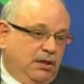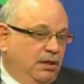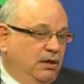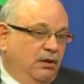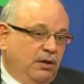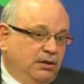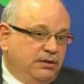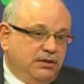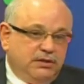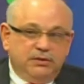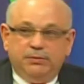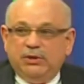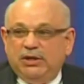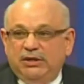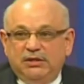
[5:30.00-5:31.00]
autism
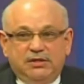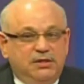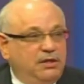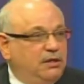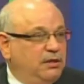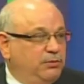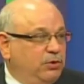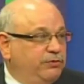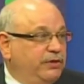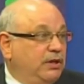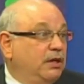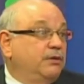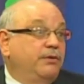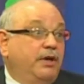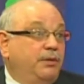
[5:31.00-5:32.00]
you see in the movie
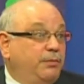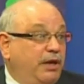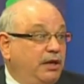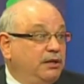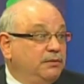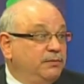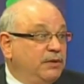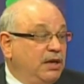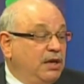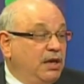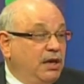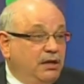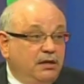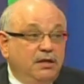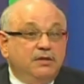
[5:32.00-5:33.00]
like Rain Man,
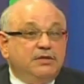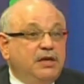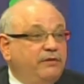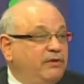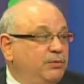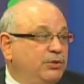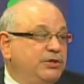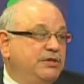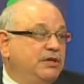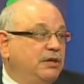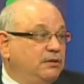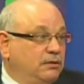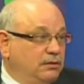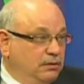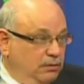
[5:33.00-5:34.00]
and others having more
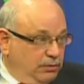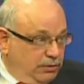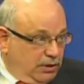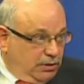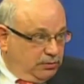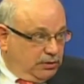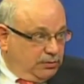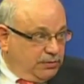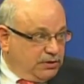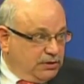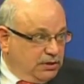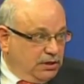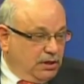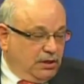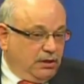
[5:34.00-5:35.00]
subtle problems
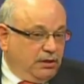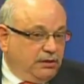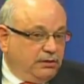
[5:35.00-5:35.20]
that